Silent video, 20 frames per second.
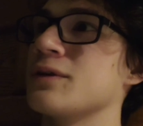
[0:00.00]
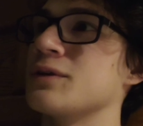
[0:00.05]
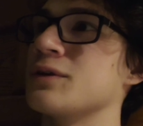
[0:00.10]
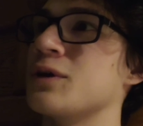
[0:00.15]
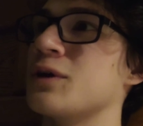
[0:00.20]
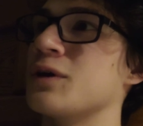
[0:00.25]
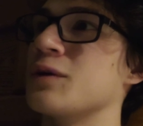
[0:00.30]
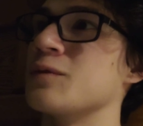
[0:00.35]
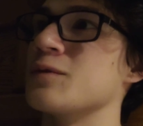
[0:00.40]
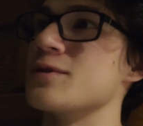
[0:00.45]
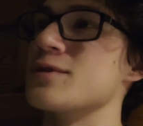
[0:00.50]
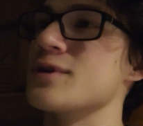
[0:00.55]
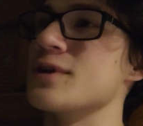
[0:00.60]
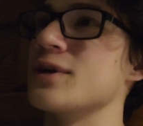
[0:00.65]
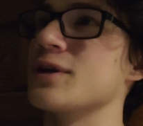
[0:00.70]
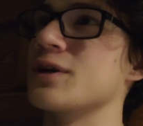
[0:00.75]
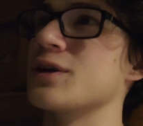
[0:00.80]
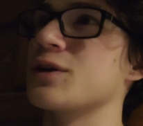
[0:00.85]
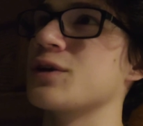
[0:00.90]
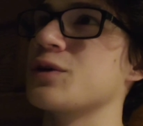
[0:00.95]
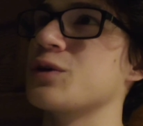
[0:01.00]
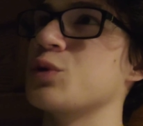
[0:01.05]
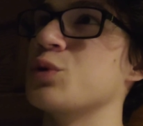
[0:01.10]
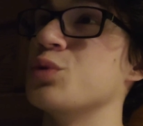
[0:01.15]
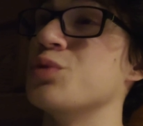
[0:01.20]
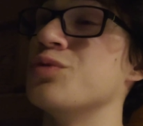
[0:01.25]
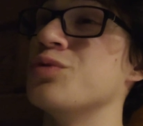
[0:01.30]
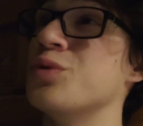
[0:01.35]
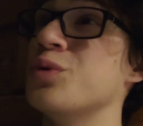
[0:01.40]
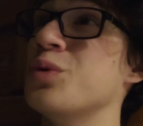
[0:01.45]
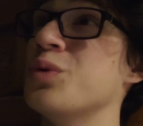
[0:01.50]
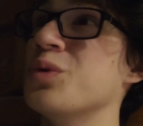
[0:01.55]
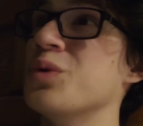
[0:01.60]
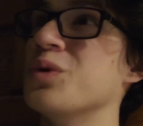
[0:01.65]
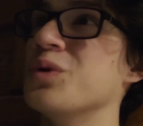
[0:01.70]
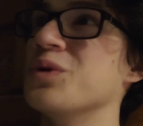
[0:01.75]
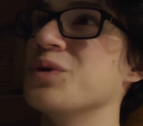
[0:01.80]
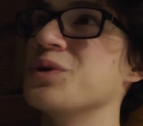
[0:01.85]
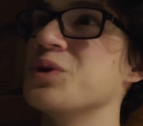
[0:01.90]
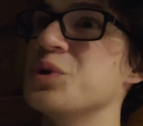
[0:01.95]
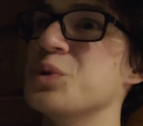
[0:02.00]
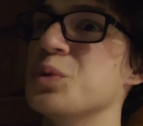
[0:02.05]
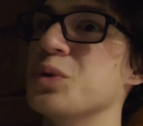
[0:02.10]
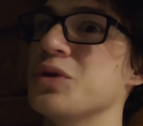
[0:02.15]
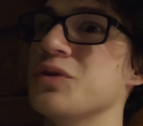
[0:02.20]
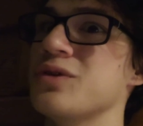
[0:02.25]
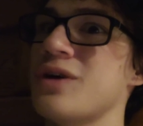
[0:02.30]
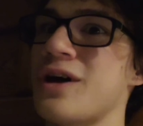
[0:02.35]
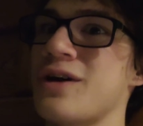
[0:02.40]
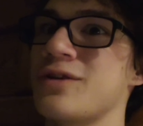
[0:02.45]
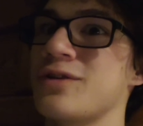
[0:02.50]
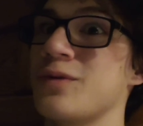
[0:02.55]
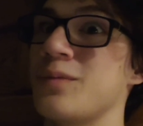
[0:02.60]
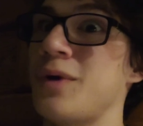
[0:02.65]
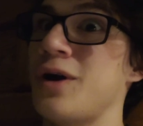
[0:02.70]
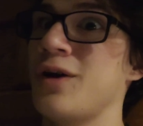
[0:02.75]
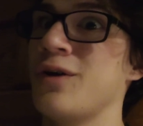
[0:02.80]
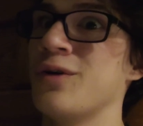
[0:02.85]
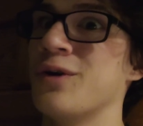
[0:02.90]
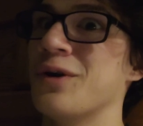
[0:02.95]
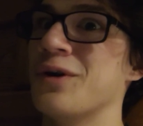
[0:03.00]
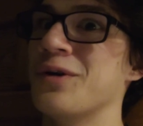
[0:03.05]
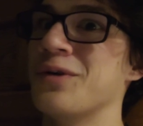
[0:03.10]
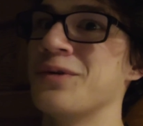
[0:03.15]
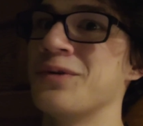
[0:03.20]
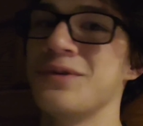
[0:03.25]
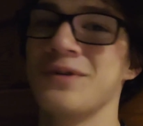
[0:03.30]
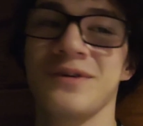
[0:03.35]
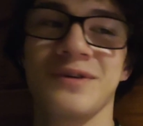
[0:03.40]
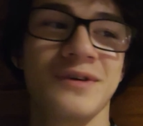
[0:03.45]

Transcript: God was like, "You fool, you will die tomorrow.